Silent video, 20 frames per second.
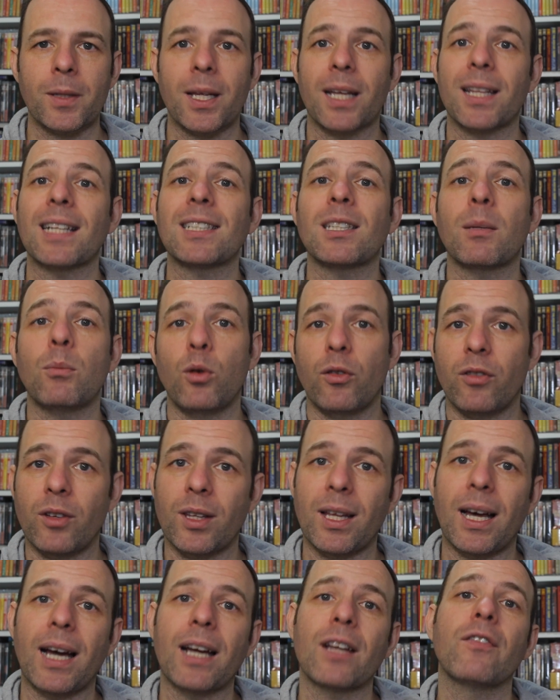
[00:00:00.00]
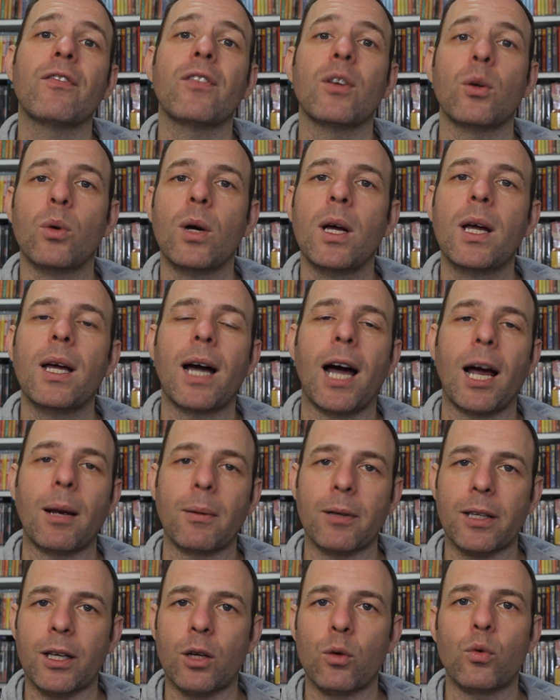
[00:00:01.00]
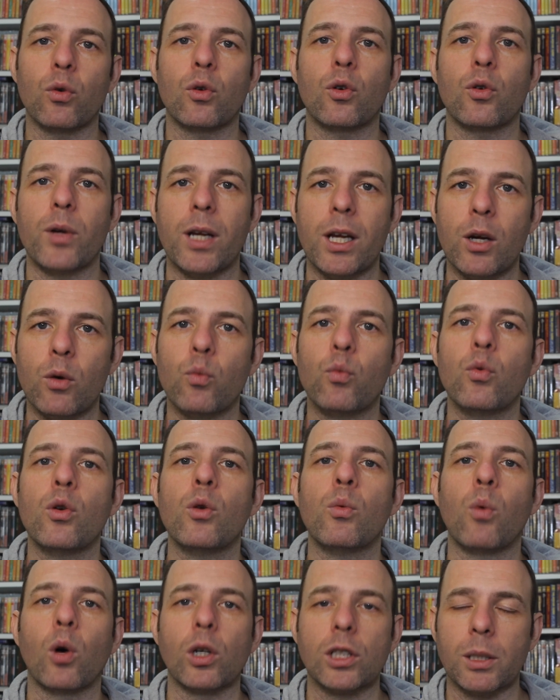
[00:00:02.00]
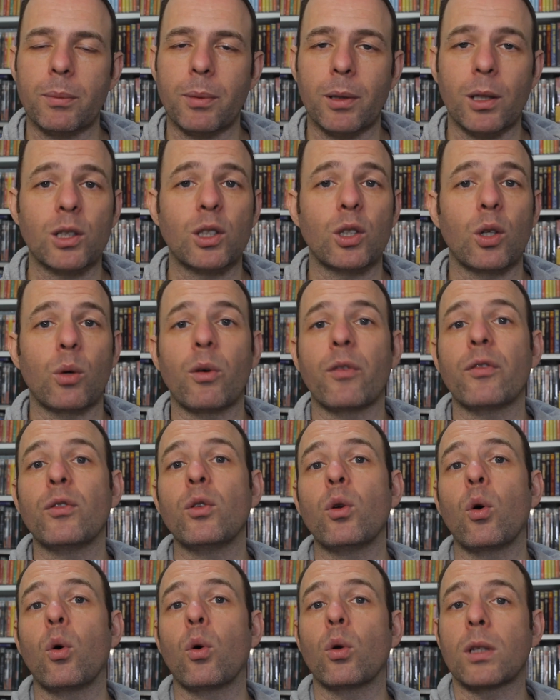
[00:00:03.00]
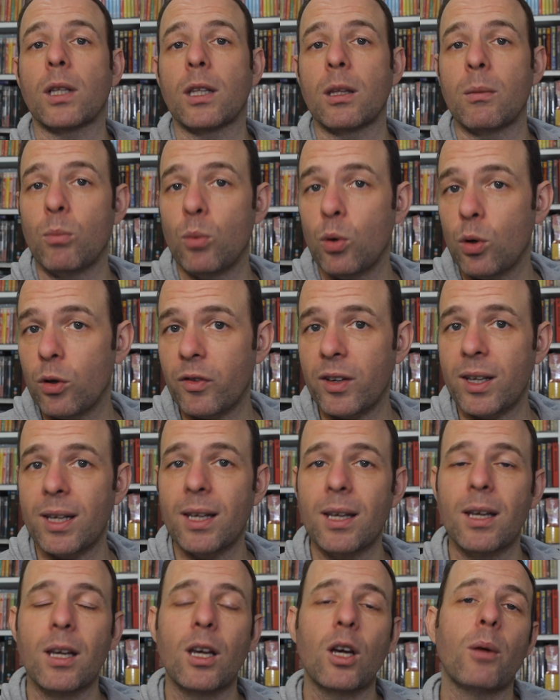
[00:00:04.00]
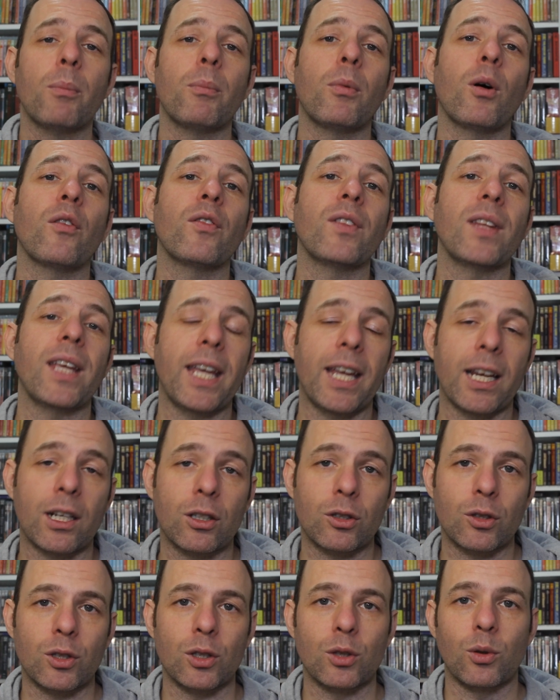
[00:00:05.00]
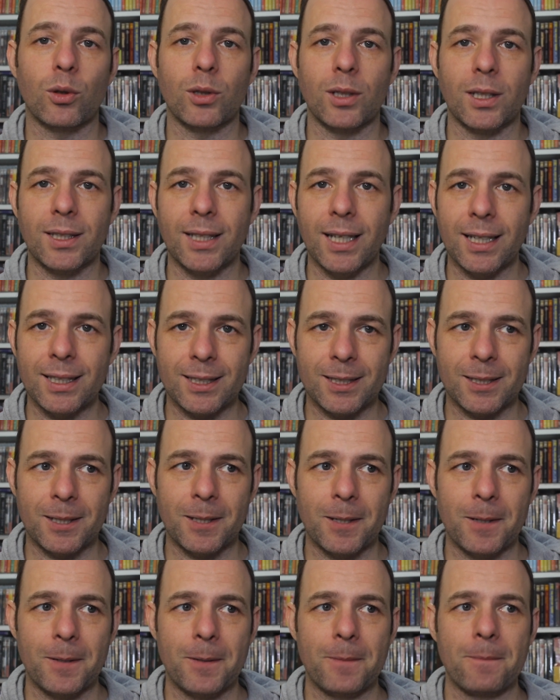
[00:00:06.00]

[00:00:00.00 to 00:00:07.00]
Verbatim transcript: And that's a movie that I feel I get great rewatchability of, not only the movie, but of the extras on the disc.